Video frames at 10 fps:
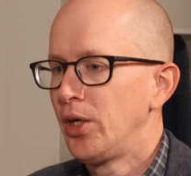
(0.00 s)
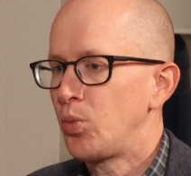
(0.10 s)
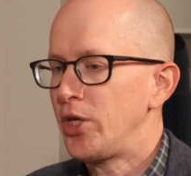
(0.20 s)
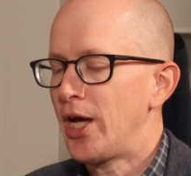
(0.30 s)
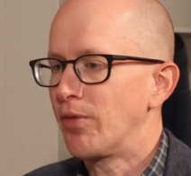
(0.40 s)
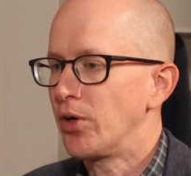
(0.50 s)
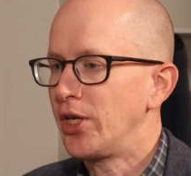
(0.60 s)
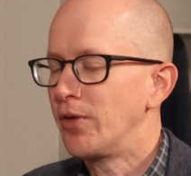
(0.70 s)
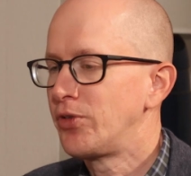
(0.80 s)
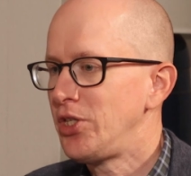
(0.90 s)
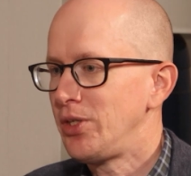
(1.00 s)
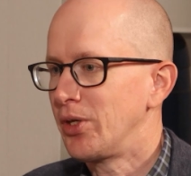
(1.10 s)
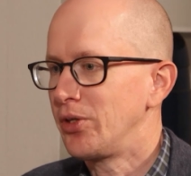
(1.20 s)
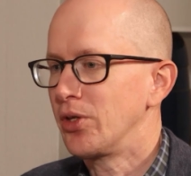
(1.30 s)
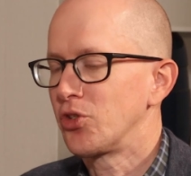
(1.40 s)
We have our dev
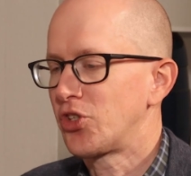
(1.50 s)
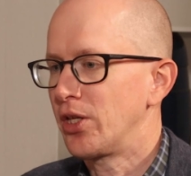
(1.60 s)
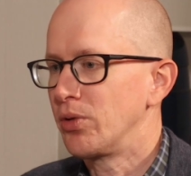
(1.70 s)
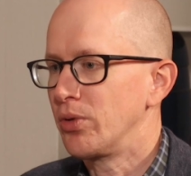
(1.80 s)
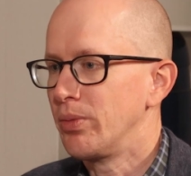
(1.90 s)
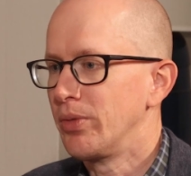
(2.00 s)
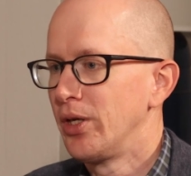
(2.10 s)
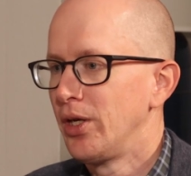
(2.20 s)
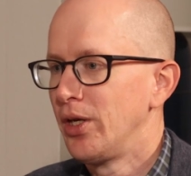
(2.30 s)
team on the other side of the room.